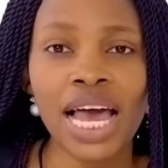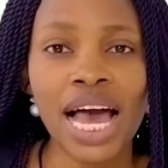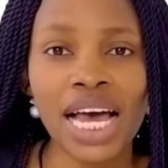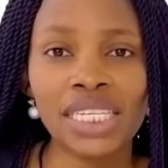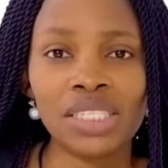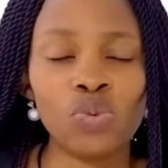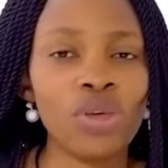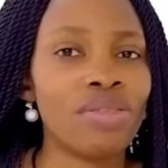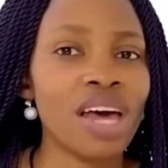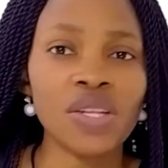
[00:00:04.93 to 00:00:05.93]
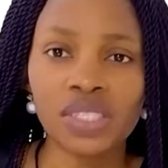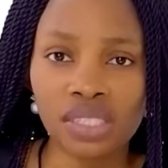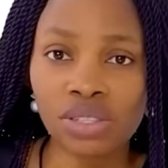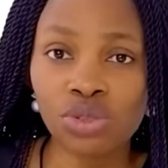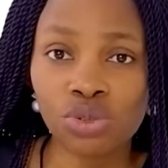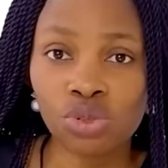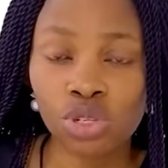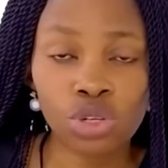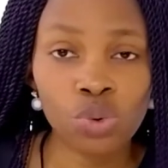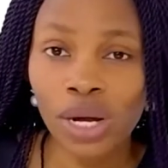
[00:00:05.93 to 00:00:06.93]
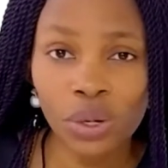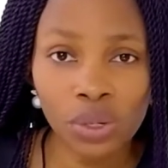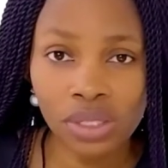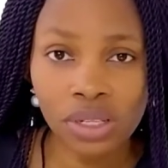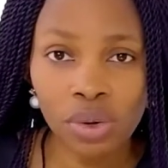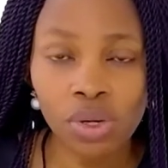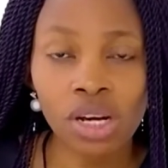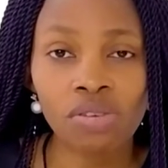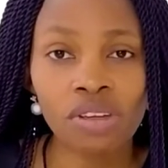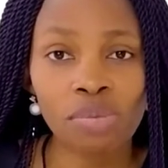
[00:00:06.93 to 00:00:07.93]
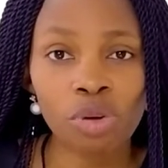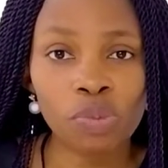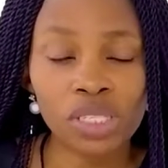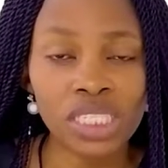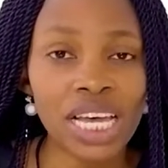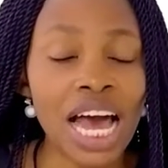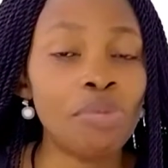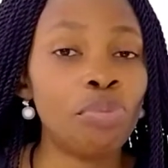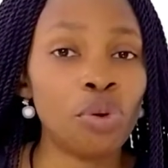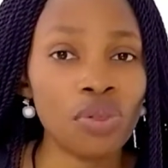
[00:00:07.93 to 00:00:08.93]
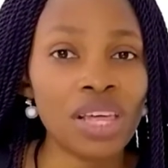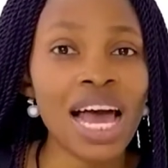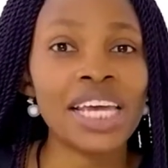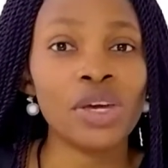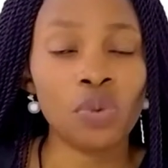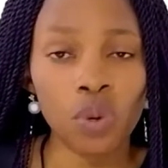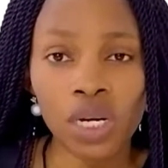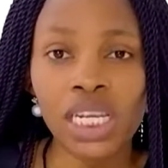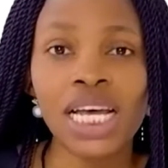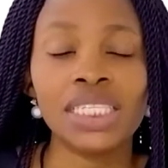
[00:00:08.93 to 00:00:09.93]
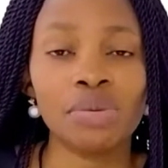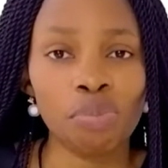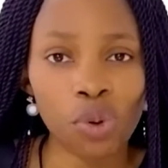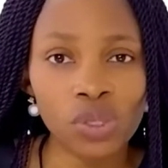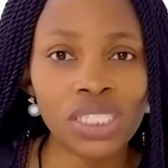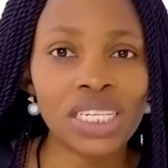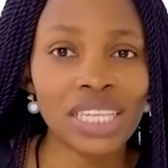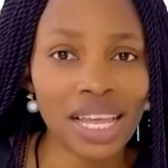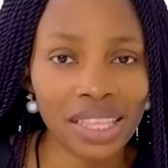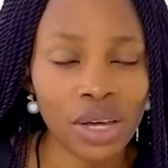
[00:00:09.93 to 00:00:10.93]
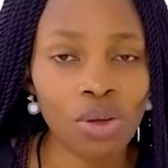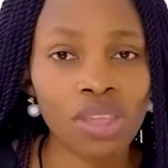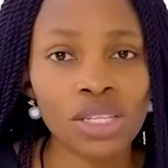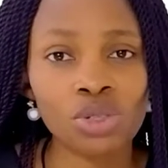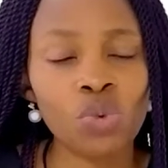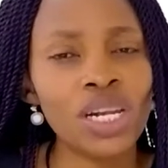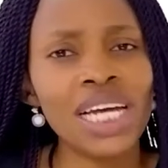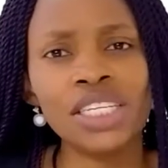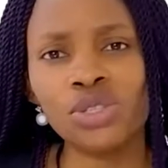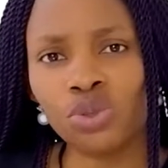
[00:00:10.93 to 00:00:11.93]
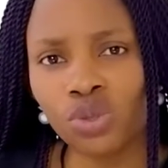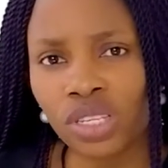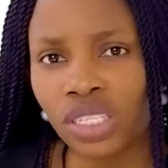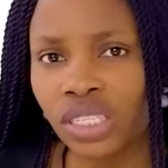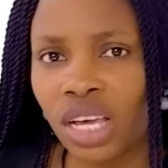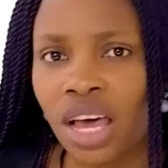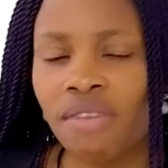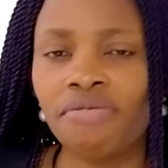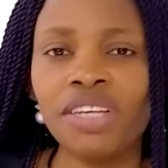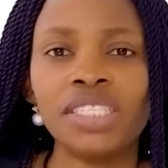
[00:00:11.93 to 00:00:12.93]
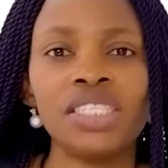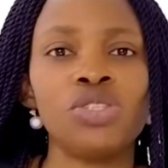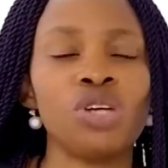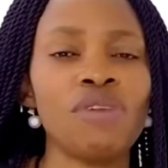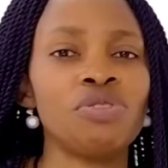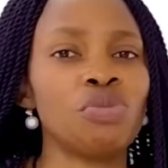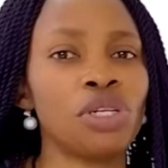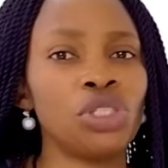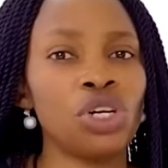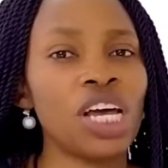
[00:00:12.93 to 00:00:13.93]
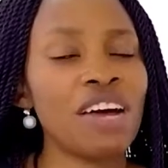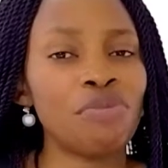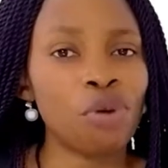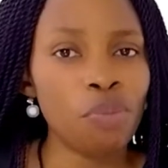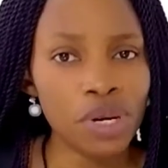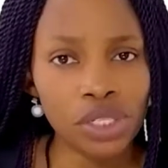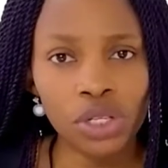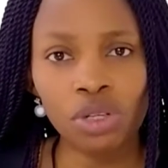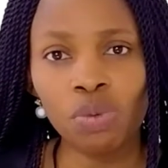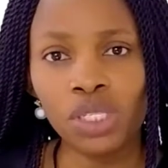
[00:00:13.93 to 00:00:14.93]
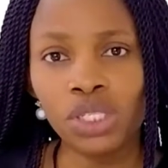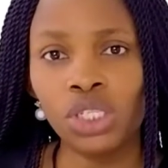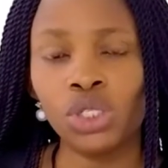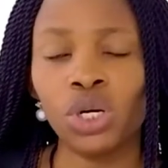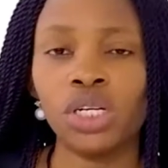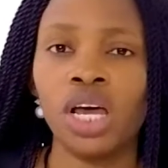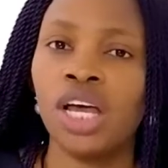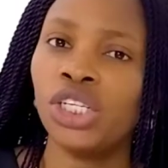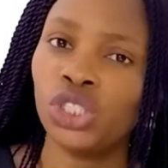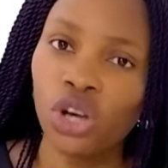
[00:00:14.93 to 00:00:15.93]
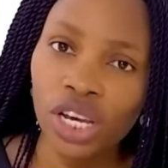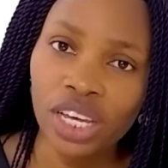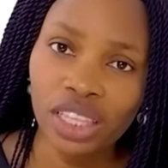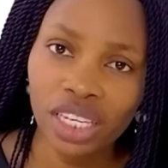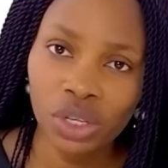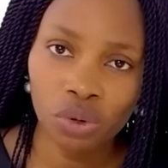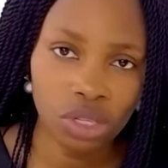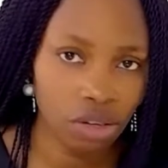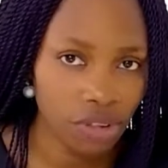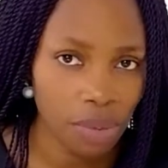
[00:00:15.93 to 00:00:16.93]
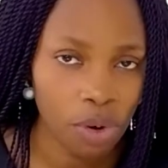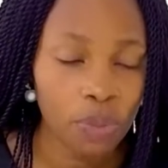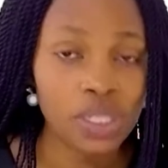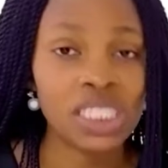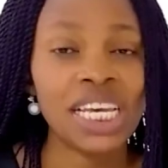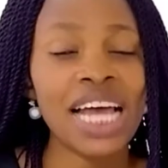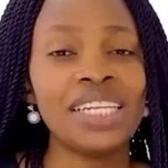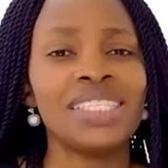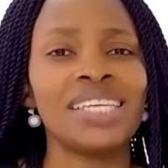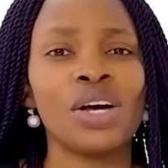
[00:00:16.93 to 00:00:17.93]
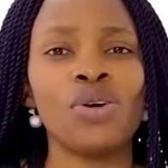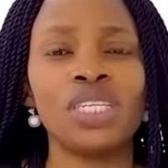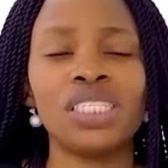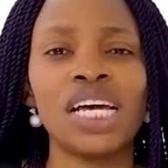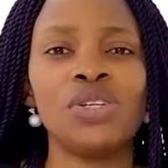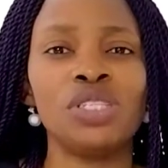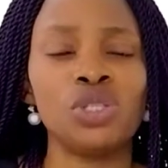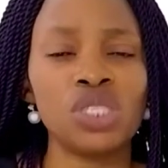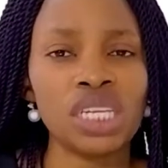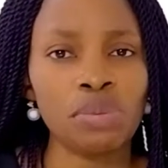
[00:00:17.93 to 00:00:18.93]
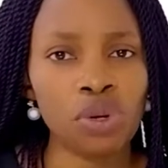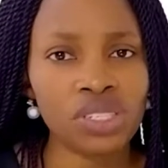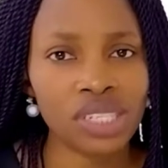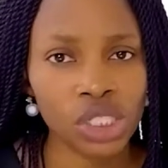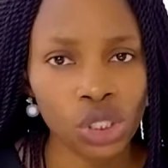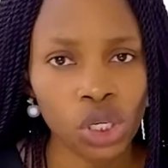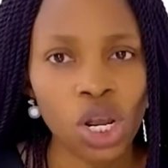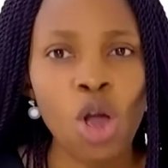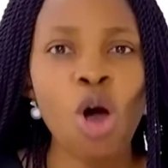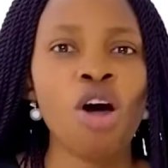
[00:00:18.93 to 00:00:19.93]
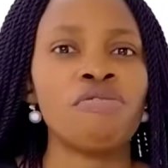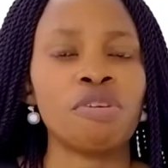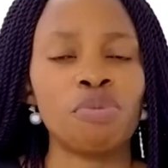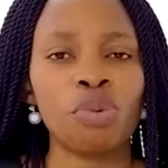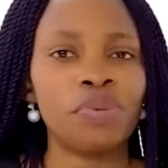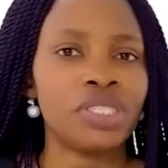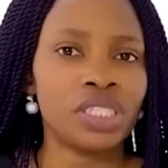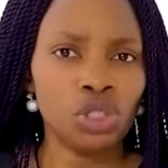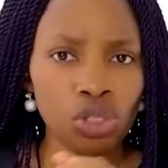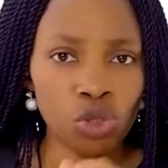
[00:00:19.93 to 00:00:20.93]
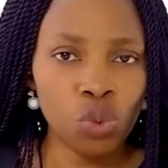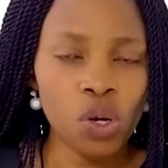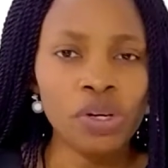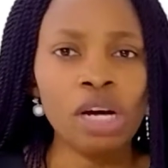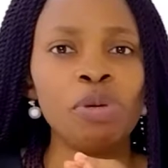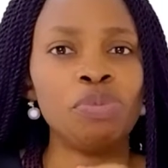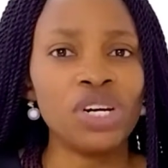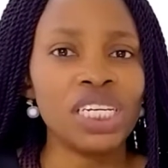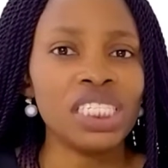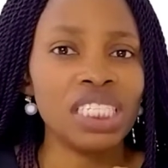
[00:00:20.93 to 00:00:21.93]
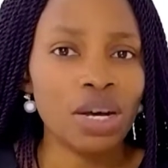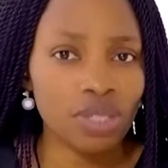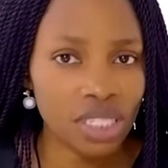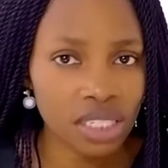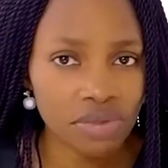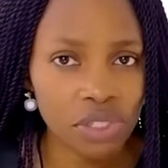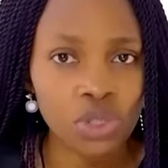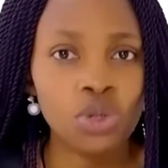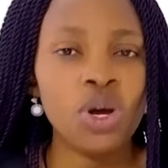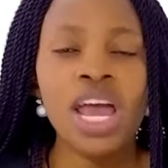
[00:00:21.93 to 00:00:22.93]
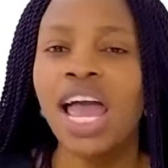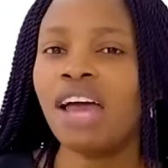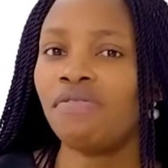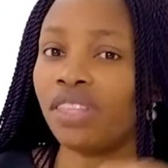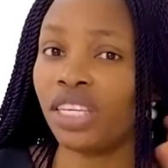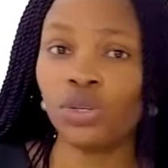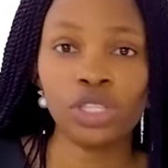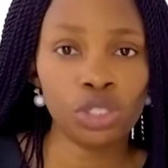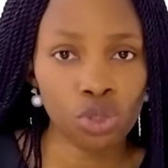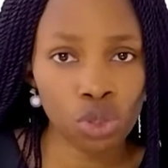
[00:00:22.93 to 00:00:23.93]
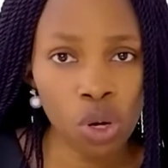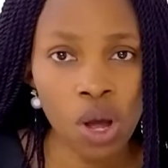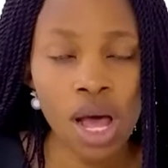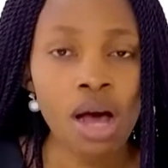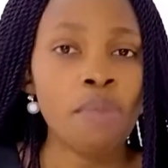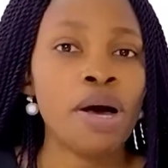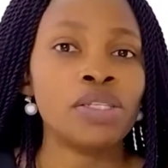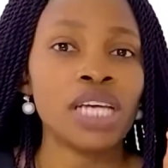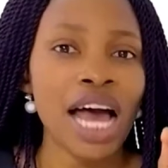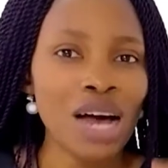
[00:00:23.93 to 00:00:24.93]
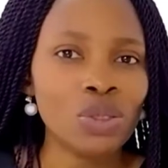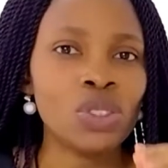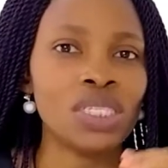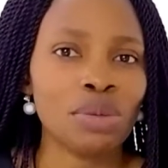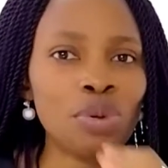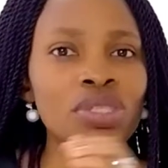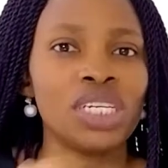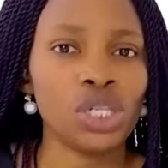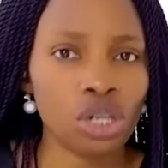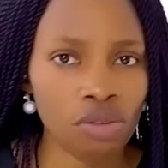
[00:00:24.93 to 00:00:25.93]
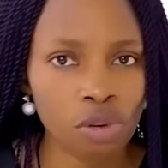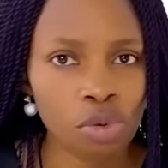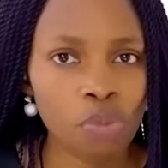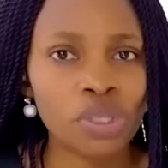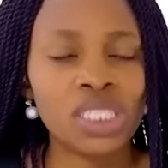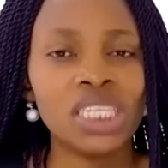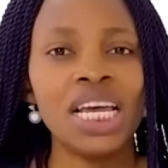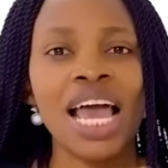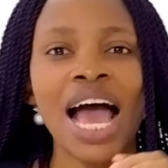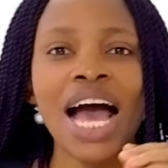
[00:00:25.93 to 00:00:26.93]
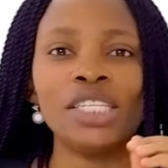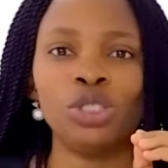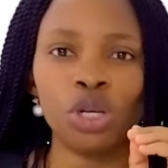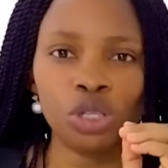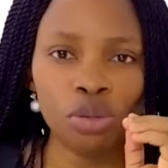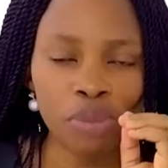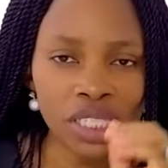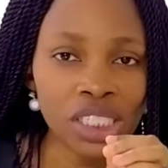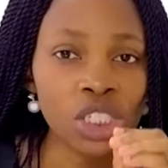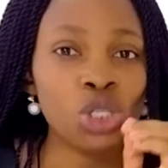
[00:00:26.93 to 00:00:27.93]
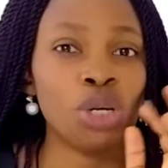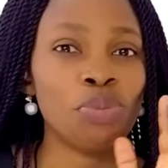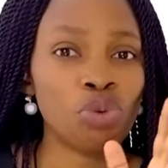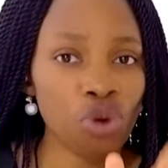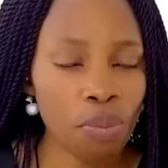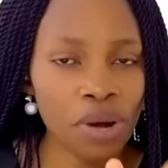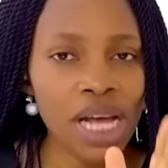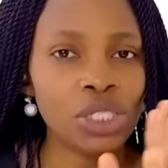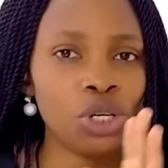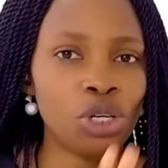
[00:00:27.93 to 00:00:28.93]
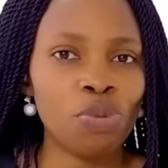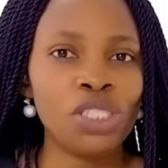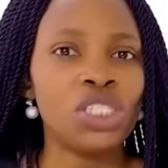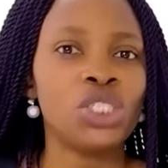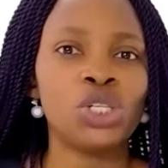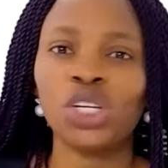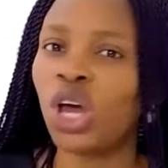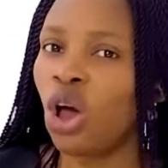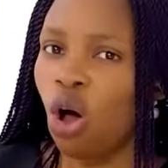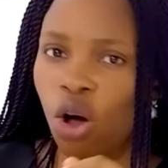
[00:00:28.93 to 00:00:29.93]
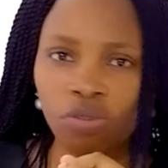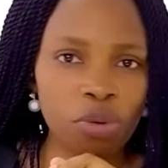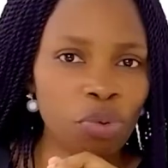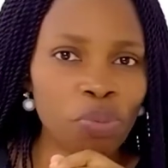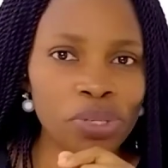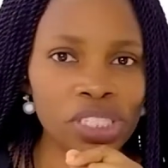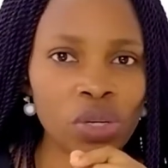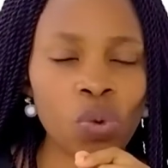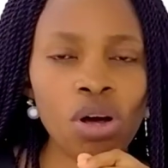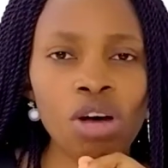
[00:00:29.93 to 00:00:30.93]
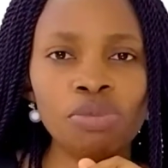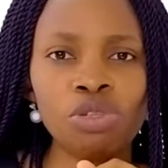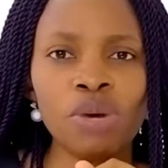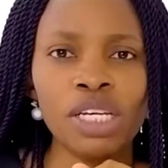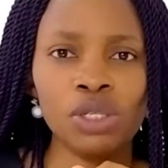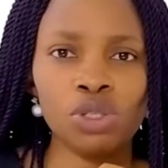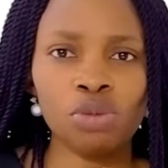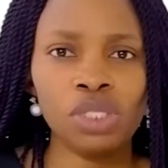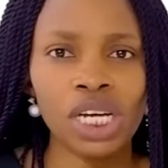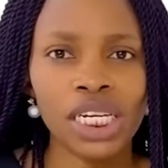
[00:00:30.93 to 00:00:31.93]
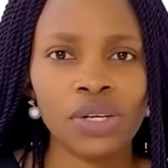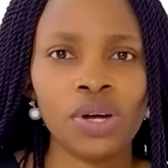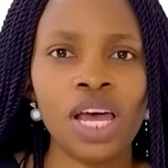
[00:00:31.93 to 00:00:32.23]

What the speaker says: And without these two, you are not the owner of that property. And both are equally as important as the other. So what are these two things? First is you have to make sure you have proper documentation showing you're the new owner of that property. And the second is that you need to take possession of the property. Not to worry, I'll be breaking down in this video everything you need to know about how to take possession of a property and documentation, proper documentation of a property. Welcome to my YouTube channel.